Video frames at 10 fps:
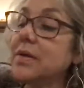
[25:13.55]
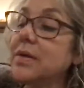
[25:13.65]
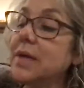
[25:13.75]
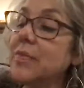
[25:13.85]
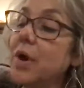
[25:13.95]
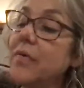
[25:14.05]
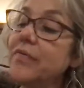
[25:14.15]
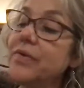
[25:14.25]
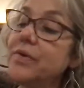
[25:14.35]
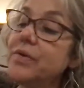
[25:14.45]
They brought
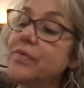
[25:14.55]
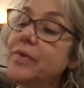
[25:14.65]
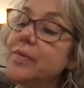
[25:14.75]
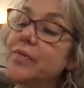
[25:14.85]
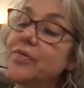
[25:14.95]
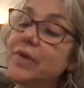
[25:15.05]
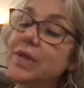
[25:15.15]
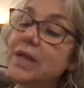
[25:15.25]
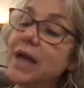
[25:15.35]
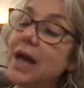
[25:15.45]
food from the
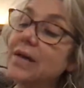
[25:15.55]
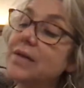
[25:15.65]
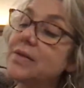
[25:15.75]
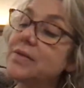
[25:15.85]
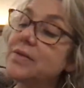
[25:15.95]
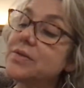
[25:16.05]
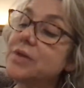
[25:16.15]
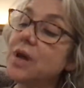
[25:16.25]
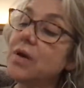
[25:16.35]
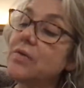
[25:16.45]
friendly island
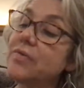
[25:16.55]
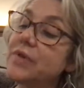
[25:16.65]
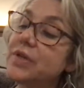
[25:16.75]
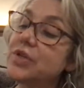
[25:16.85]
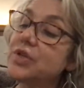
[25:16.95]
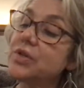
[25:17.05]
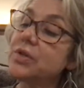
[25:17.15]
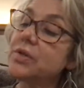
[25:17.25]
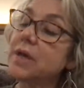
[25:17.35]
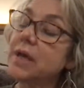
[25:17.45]
salt fish
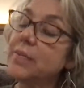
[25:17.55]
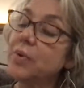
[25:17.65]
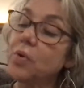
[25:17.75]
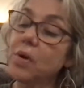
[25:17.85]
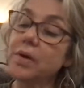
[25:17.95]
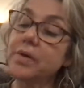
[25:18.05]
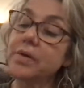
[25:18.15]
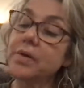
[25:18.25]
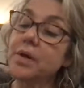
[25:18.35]
and pork,